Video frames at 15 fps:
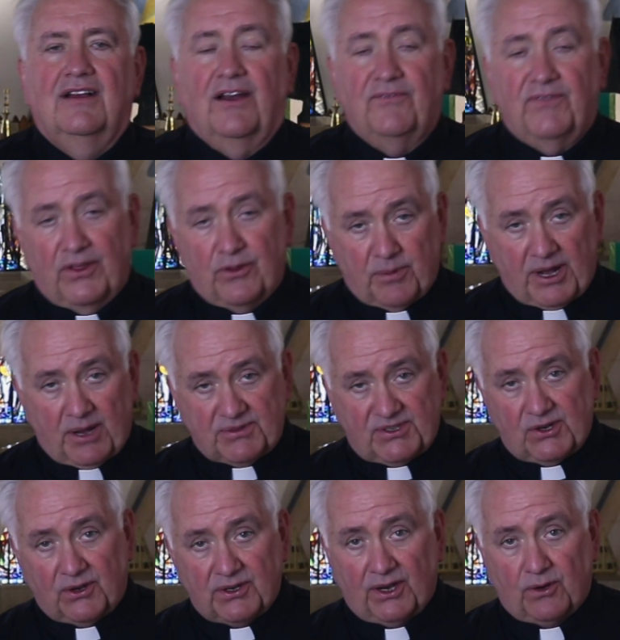Father Bob
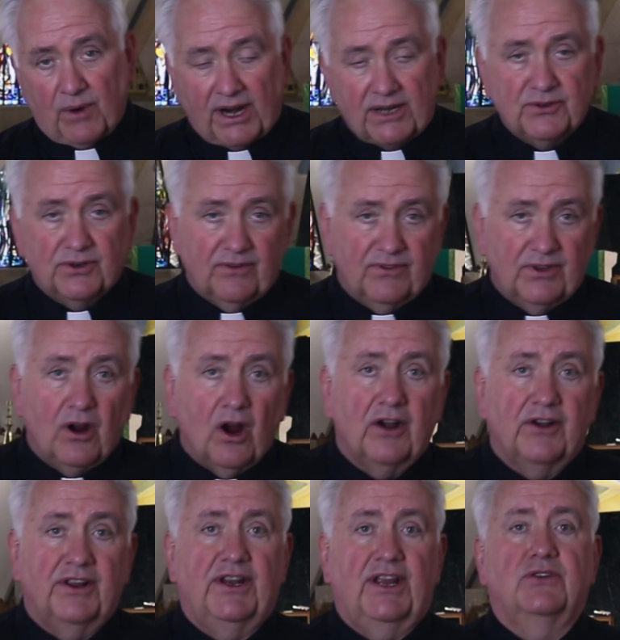Stokig, Rector of the
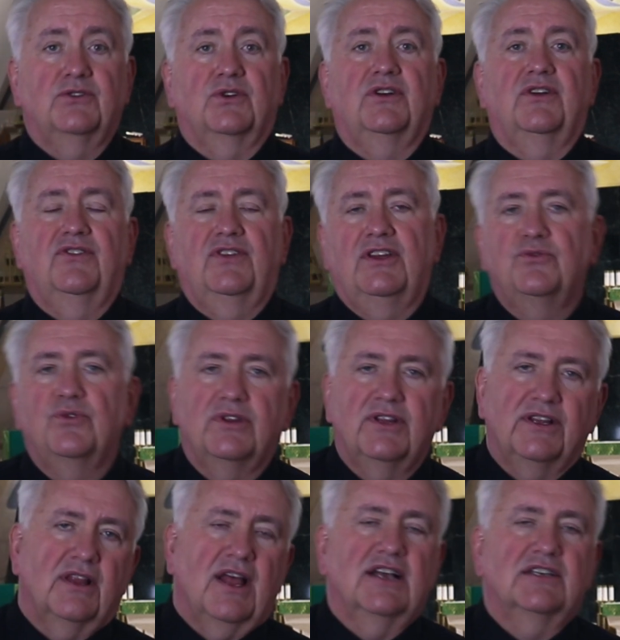Guardian Angel Cathedral in
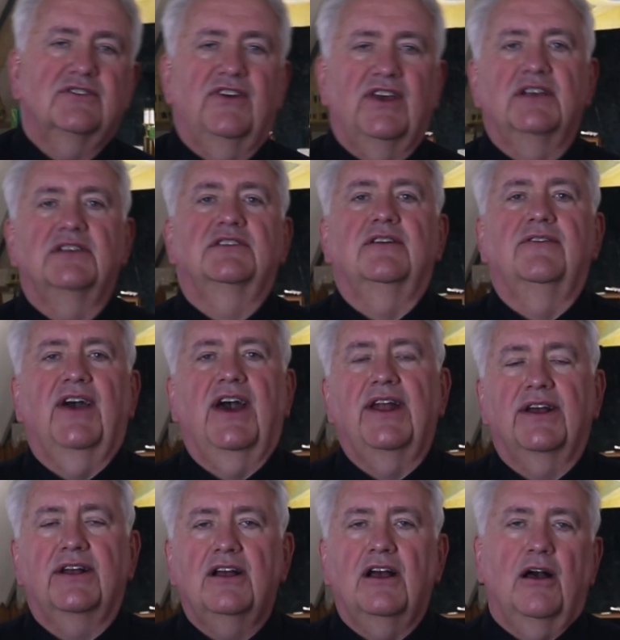Las Vegas,
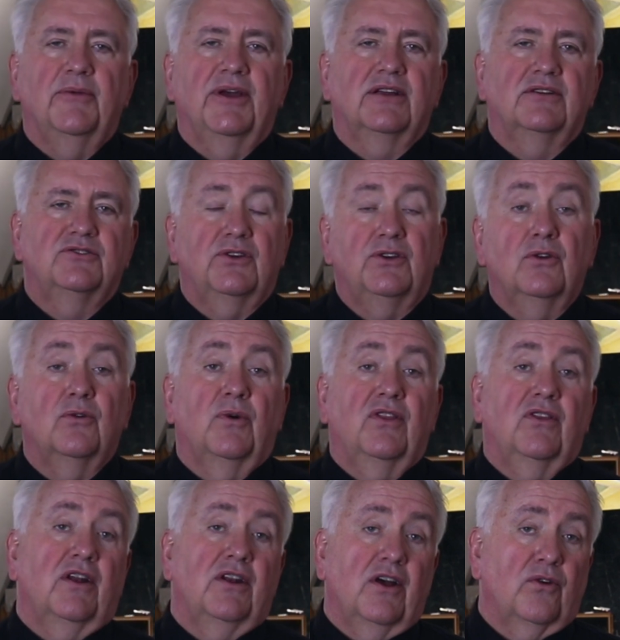Nevada, coming to you with
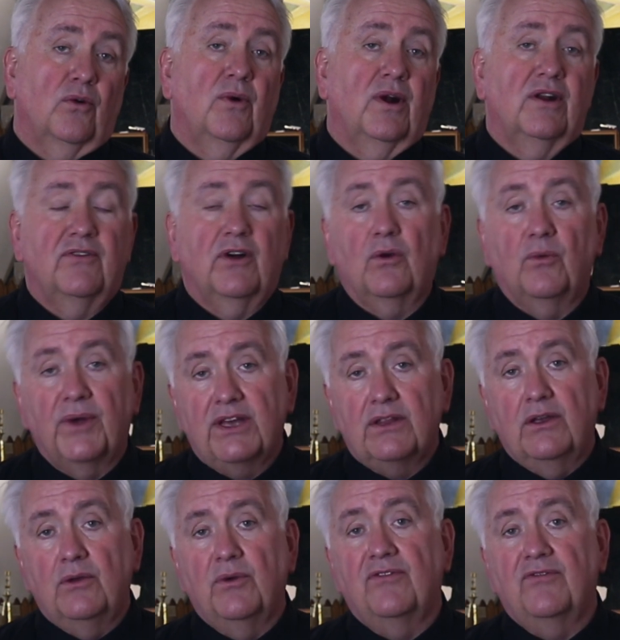another one of our weekly
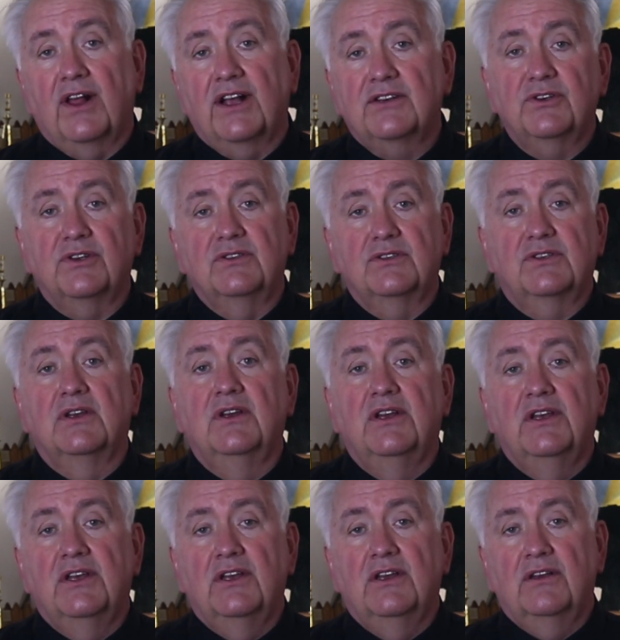reflections
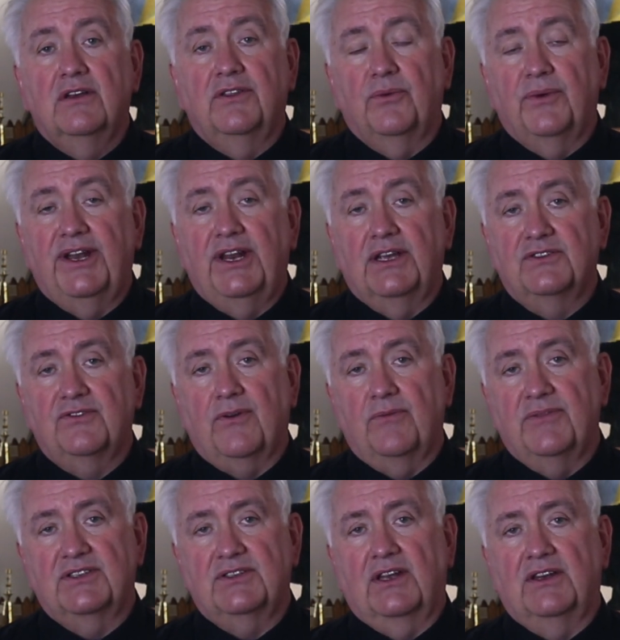on the readings from
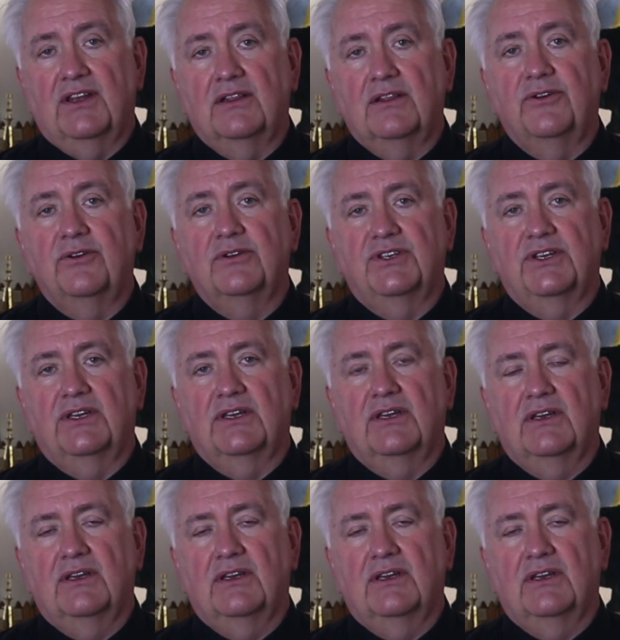the Sunday liturgy.